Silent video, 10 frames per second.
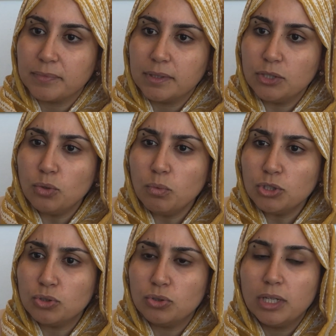They don't want
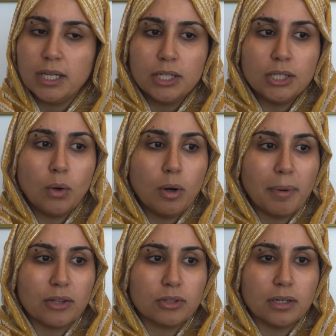to know
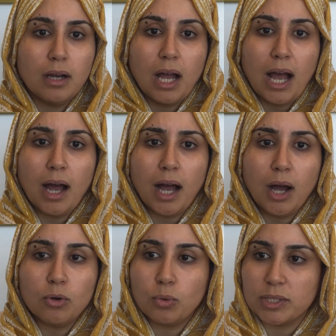about the
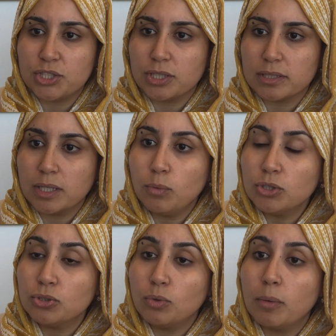how questions. They want
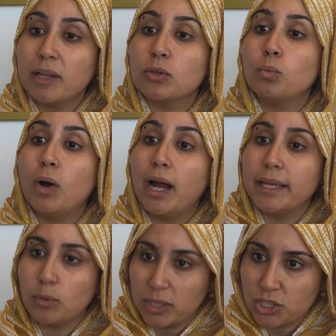to know about the why
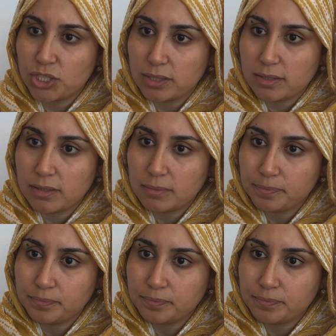questions.